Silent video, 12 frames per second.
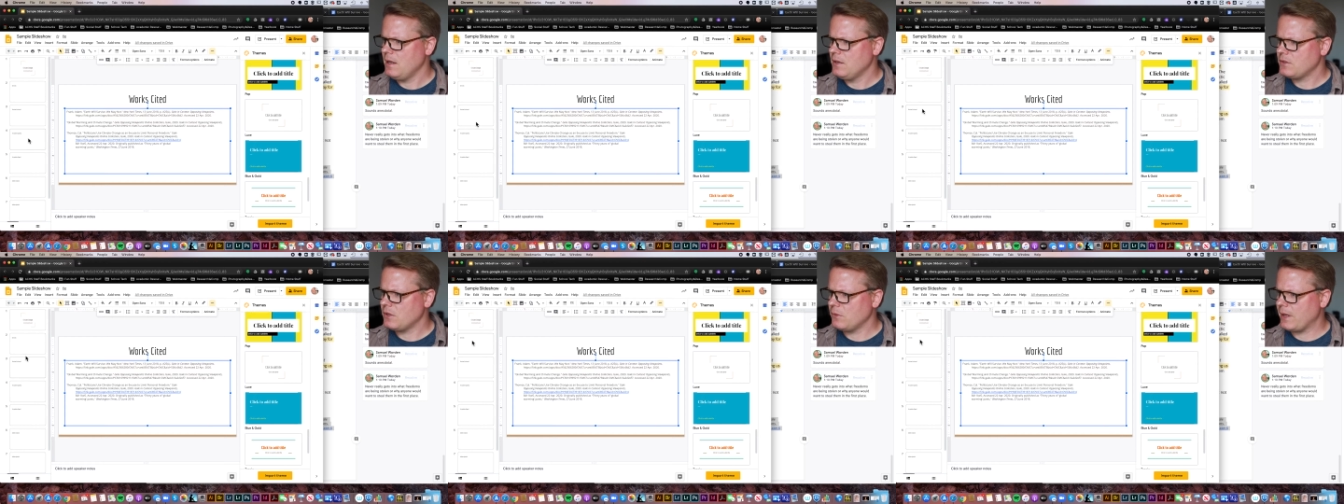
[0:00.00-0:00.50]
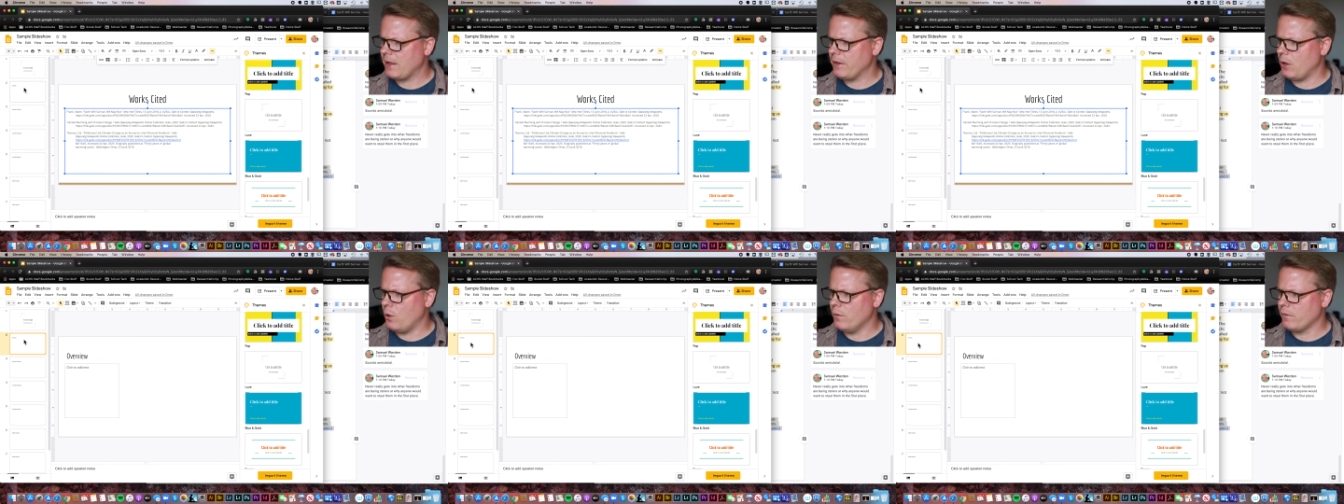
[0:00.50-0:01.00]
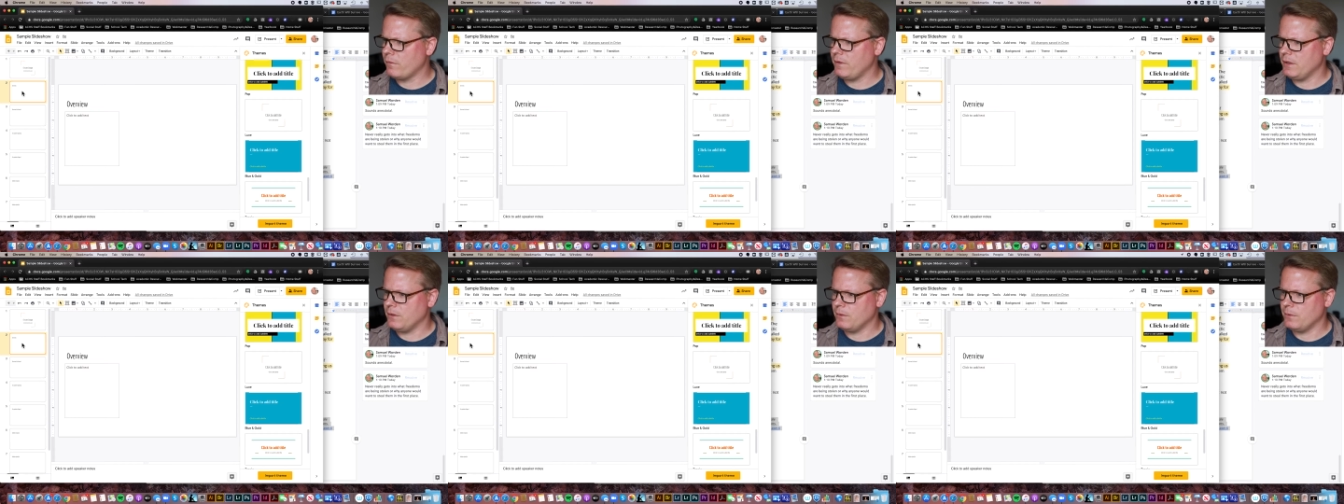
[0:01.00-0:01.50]
So now the
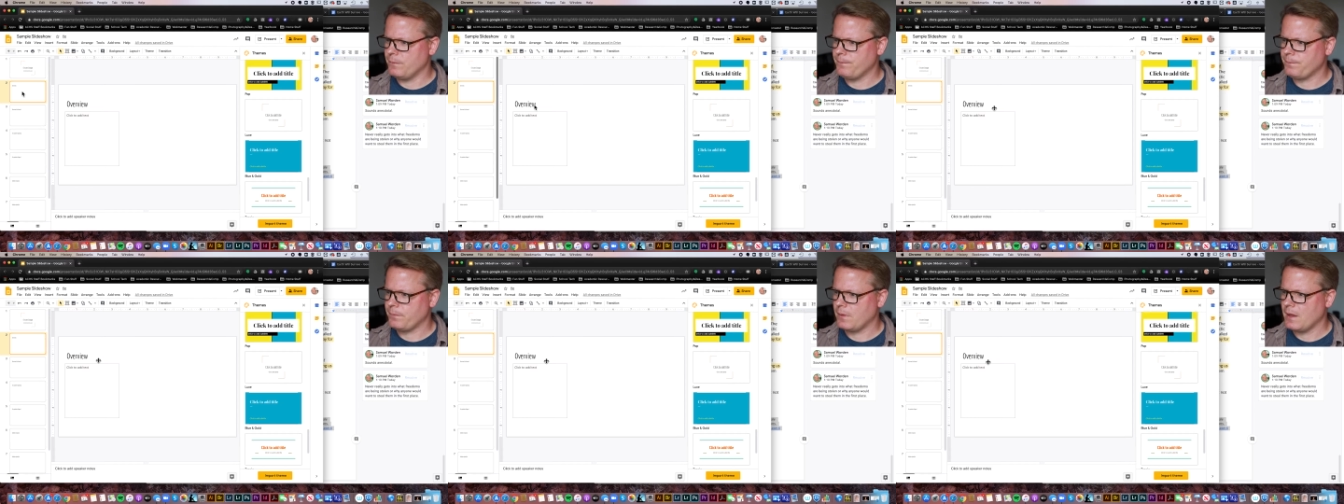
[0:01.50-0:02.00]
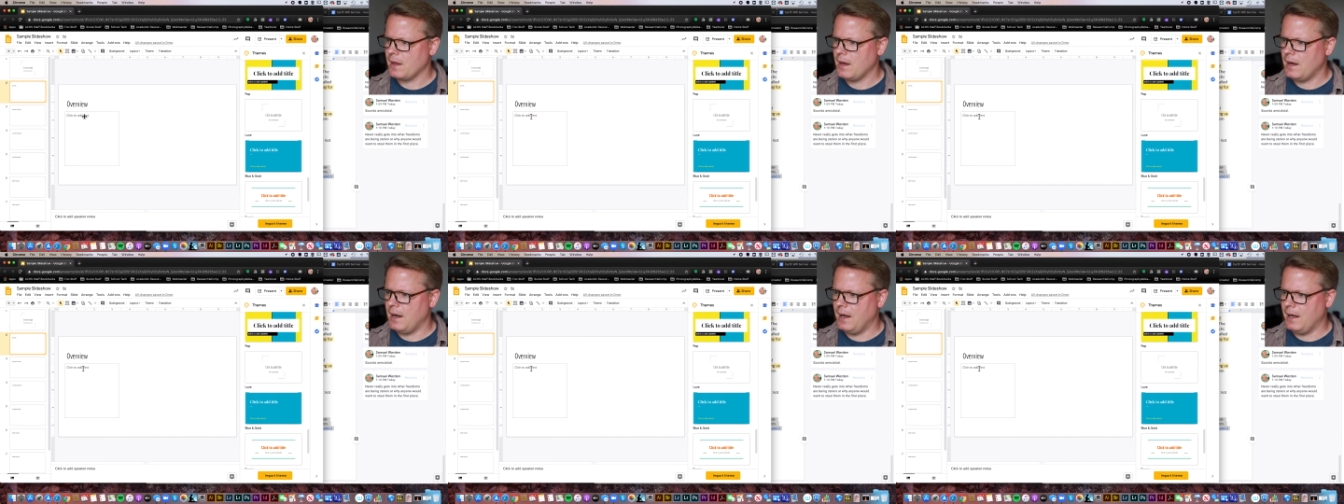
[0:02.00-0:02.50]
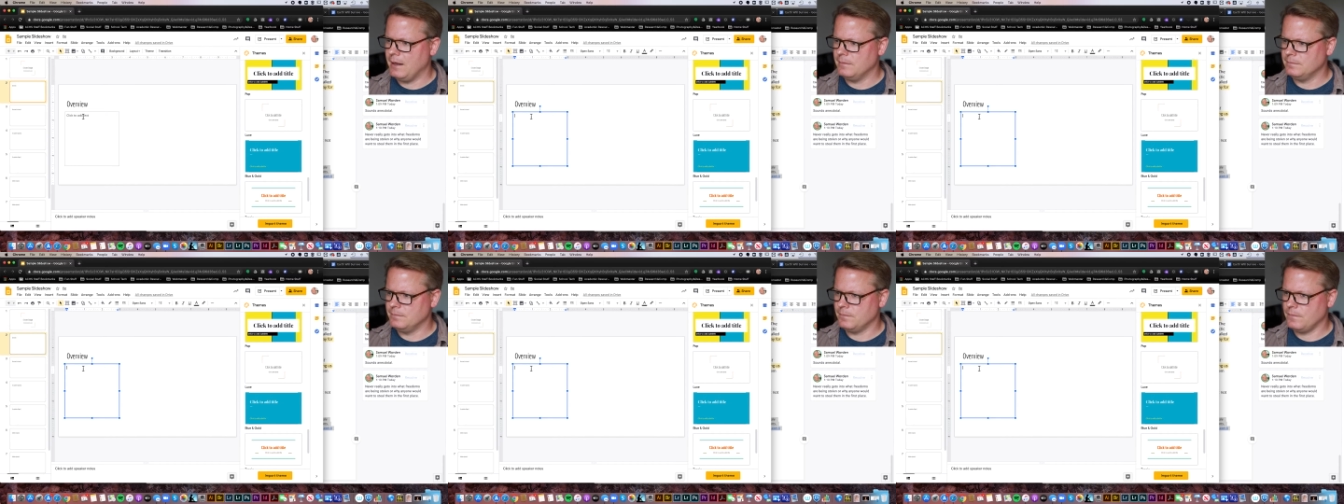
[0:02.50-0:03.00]
overview.
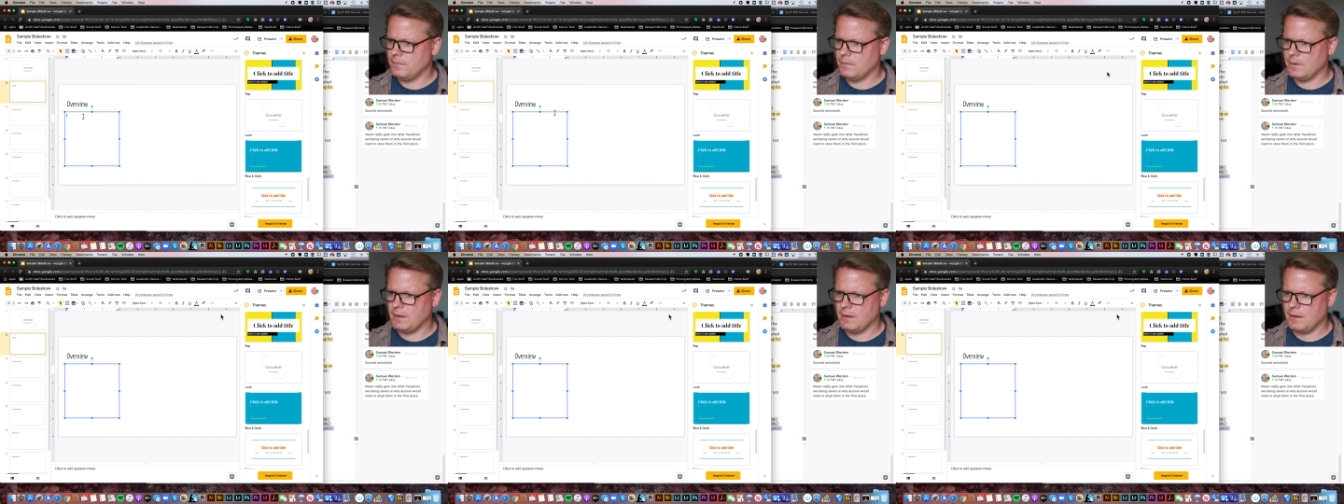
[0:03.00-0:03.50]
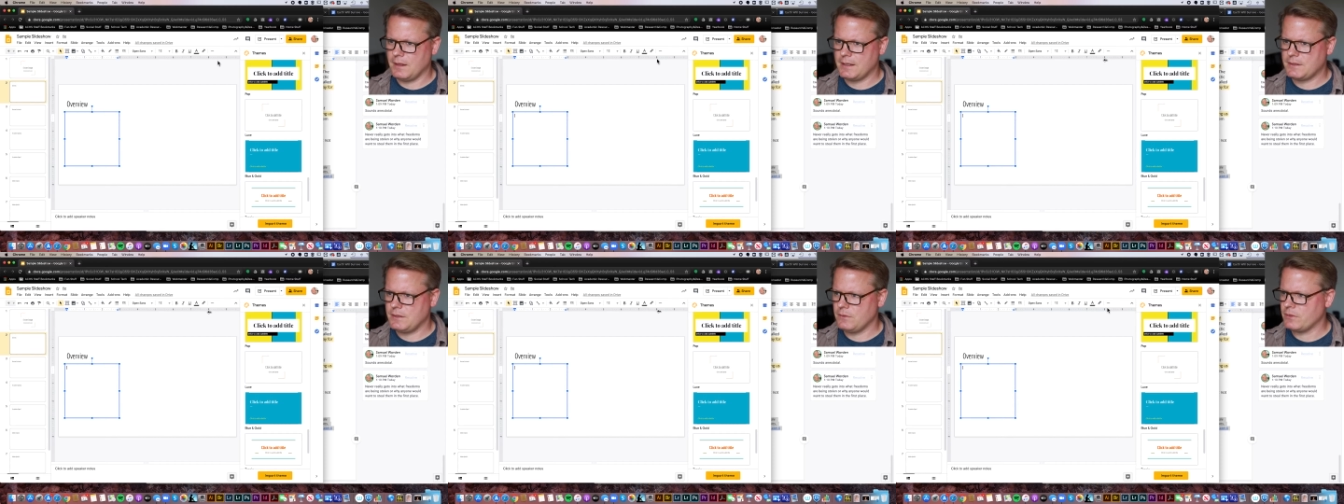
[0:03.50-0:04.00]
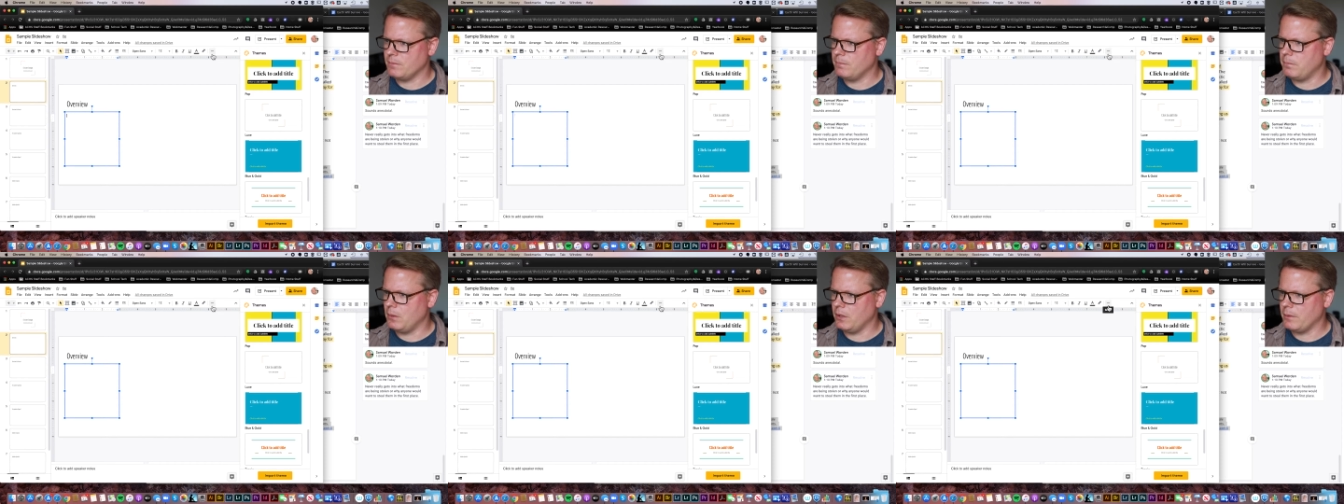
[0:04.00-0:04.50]
Let's do some
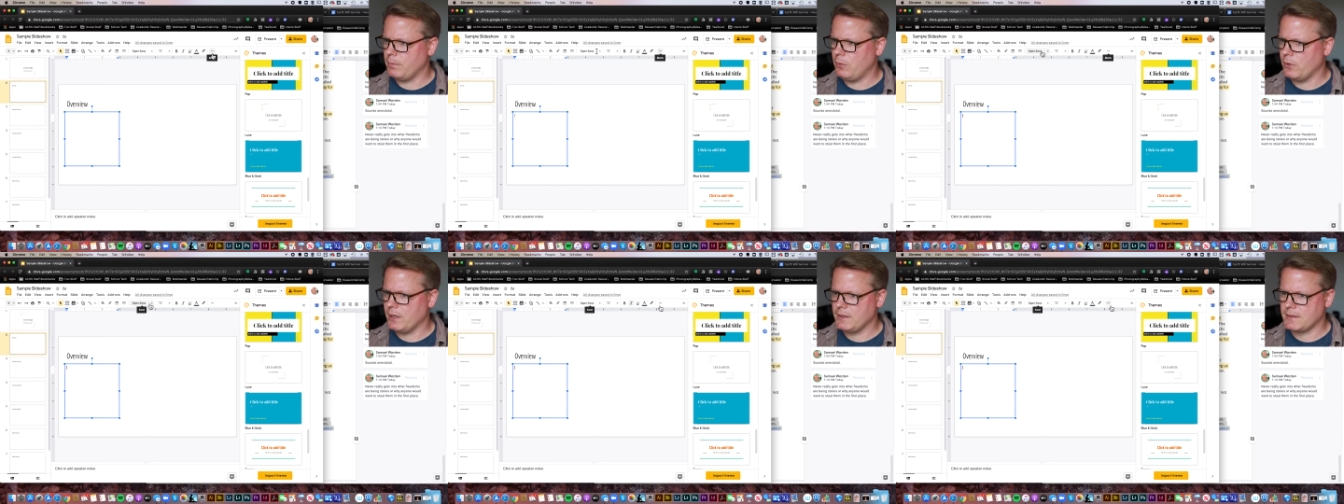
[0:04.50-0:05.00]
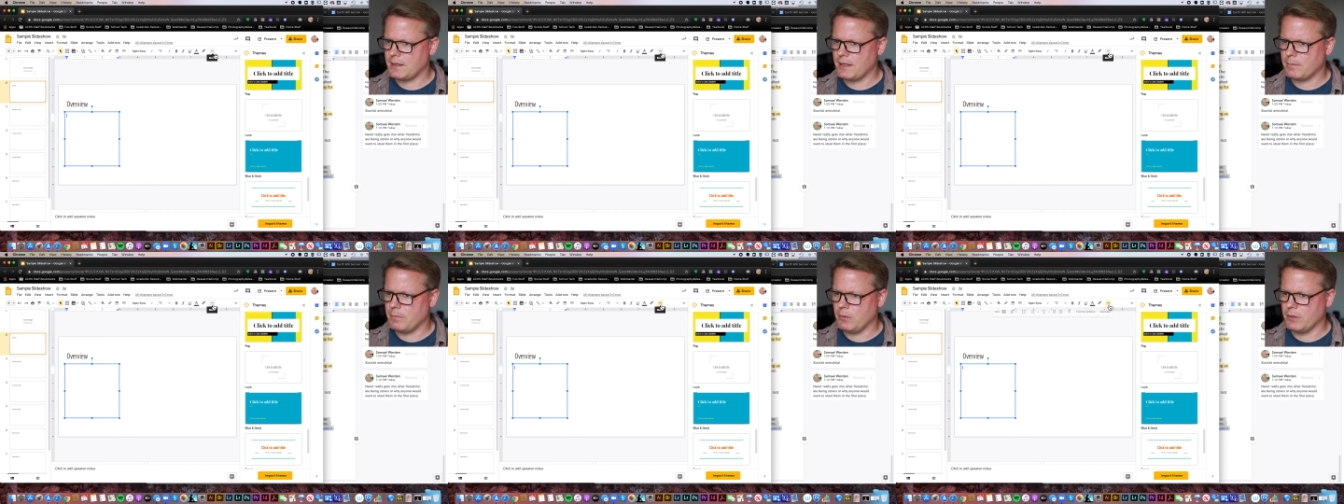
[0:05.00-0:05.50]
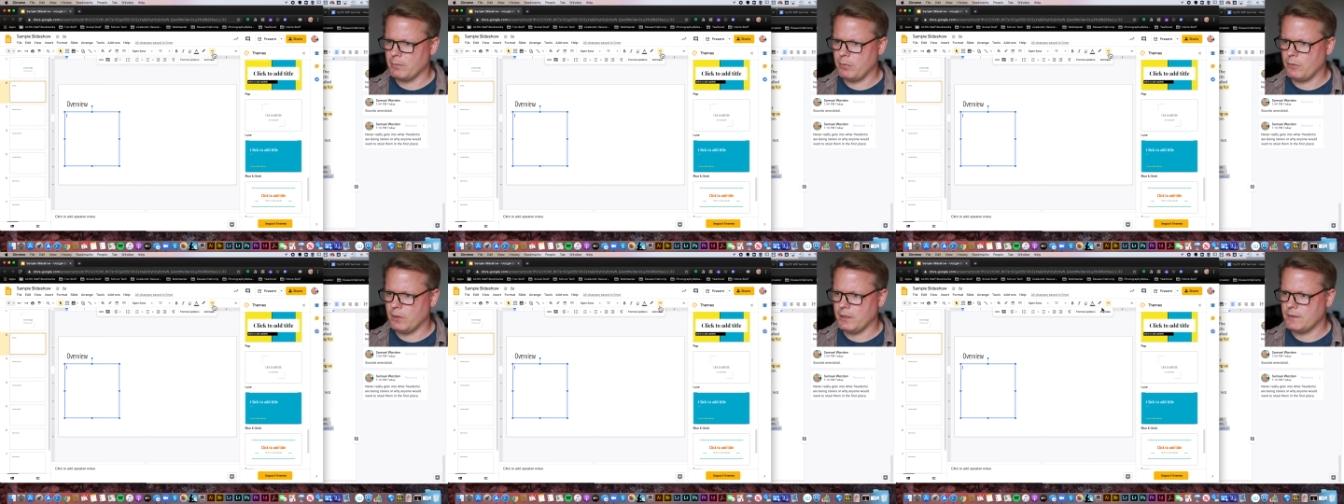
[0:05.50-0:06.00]
bullet points. I like bullet
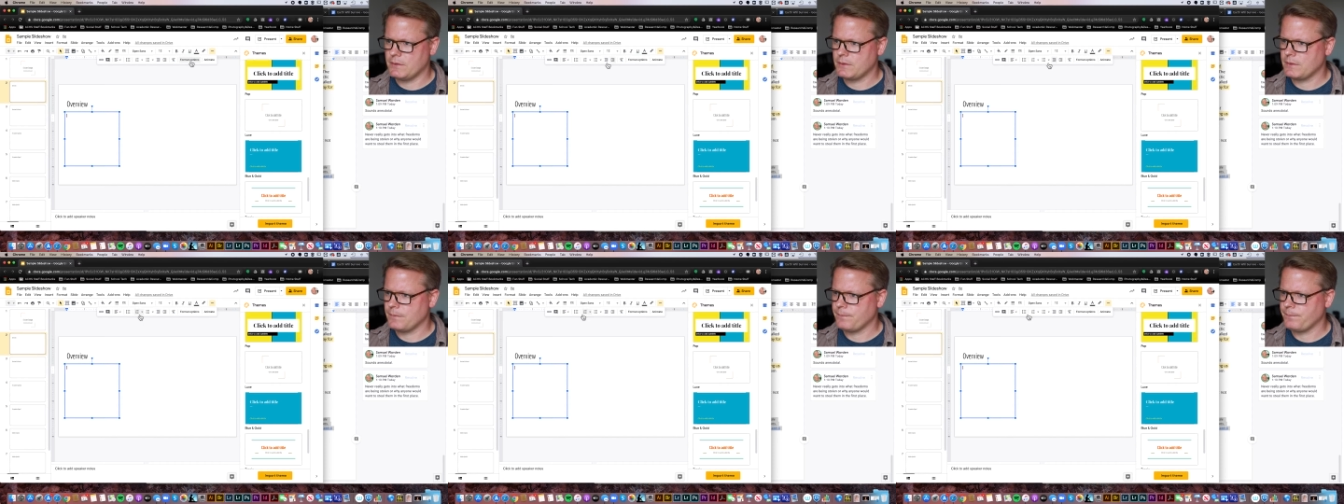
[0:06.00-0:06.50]
points.